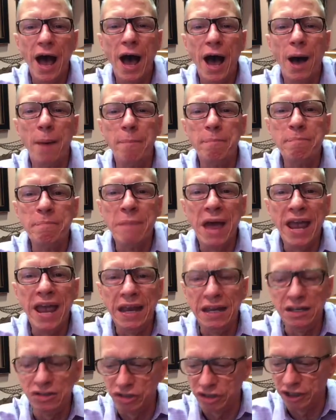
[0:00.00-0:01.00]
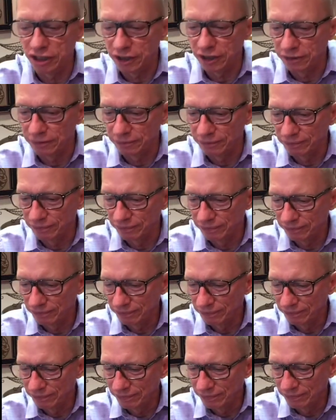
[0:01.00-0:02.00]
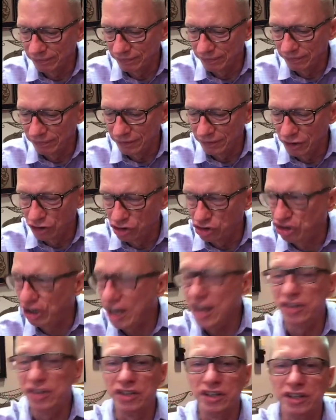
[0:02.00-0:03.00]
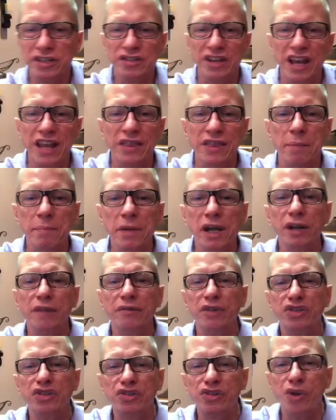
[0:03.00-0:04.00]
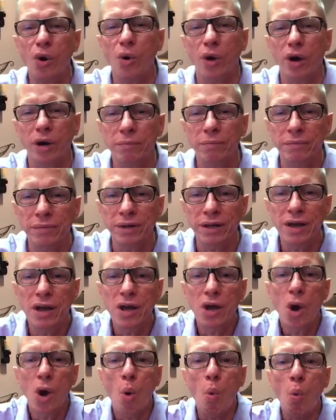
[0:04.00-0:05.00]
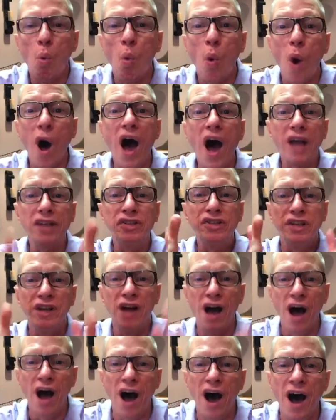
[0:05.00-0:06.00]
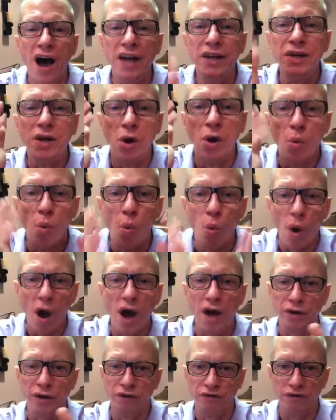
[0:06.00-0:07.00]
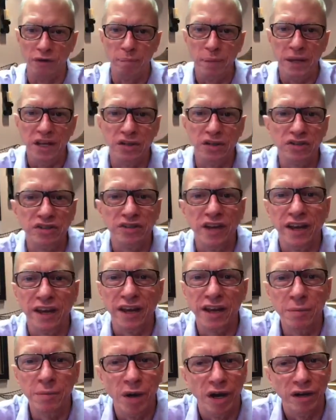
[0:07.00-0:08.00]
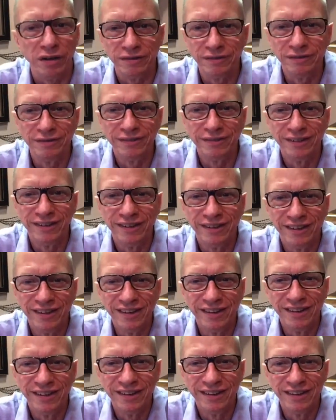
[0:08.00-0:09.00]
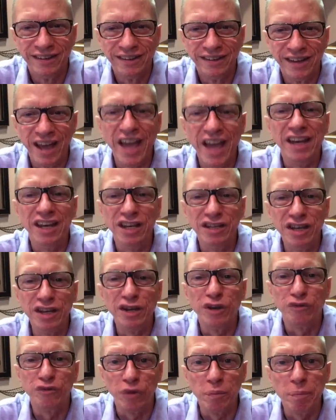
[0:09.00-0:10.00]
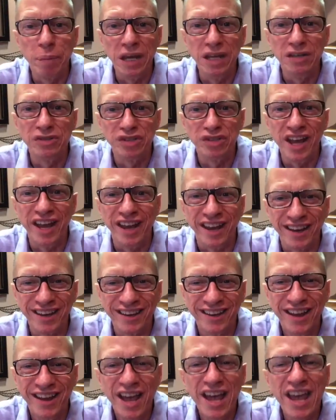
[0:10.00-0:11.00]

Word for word: Amazing. Jesus, in the middle of the storm, walked on water for Pete's sake. Come on. And he did it for Pete's sake.